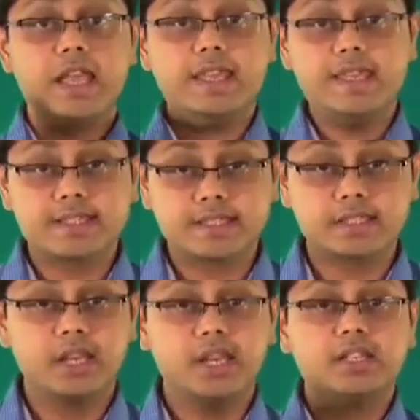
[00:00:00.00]
Yes,
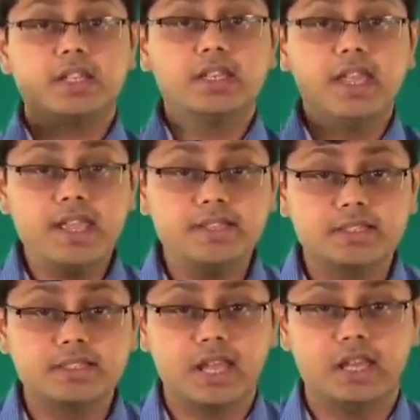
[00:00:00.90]
it
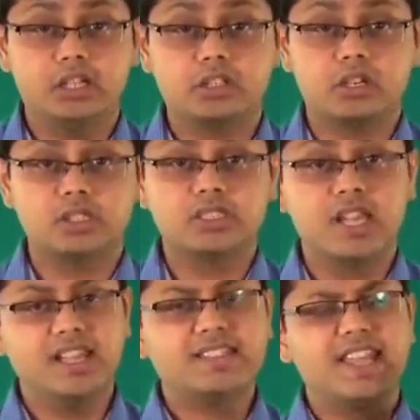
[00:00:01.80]
gains electrons.
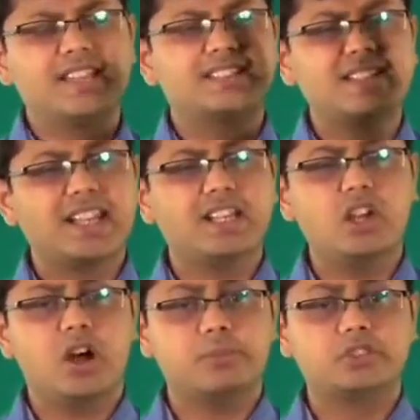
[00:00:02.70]
It's exactly
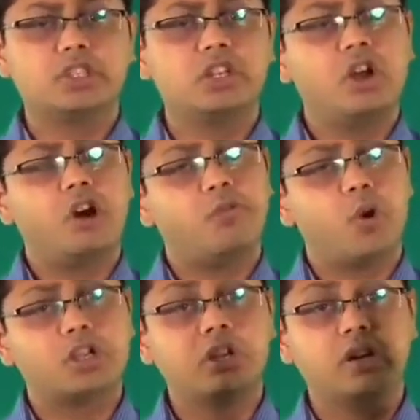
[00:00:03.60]
opposite of
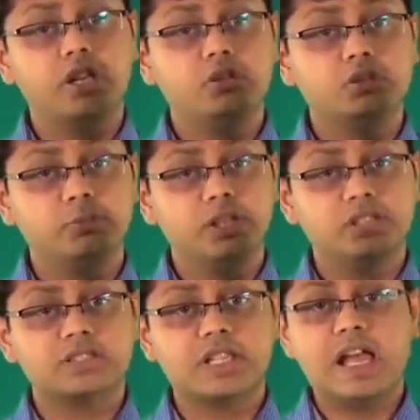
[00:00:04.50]
what reduce
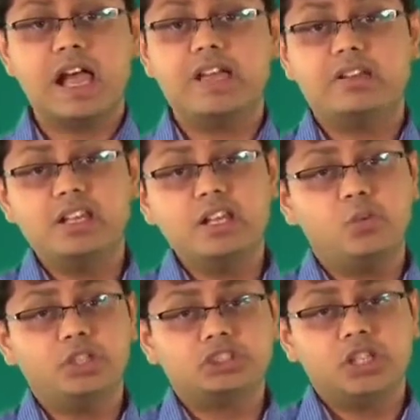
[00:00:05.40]
means. I really
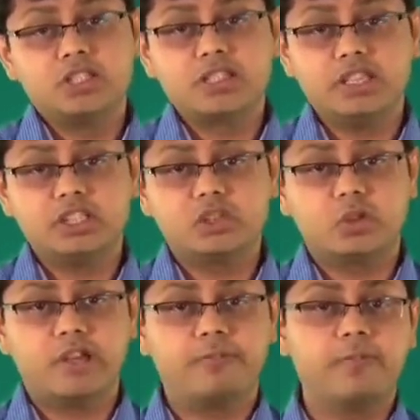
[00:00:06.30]
wish scientists could
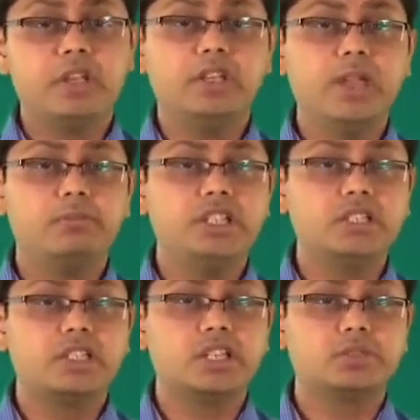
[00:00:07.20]
have named
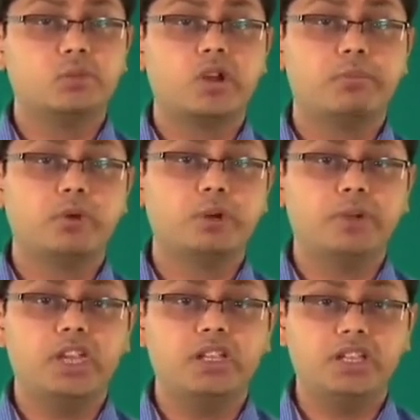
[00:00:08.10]
these things more
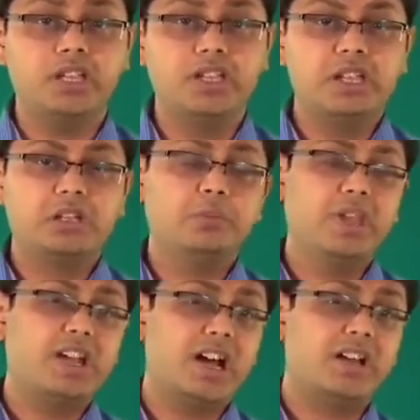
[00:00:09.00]
appropriately to
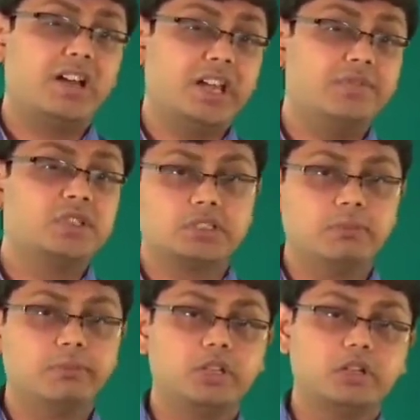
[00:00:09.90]
make our lives
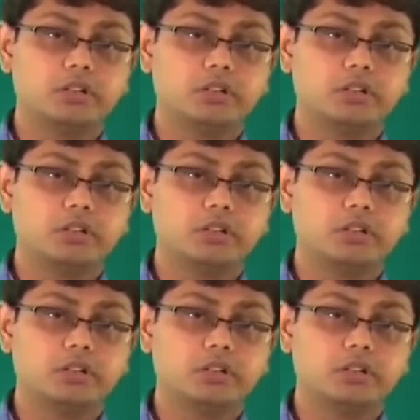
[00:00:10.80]
simpler.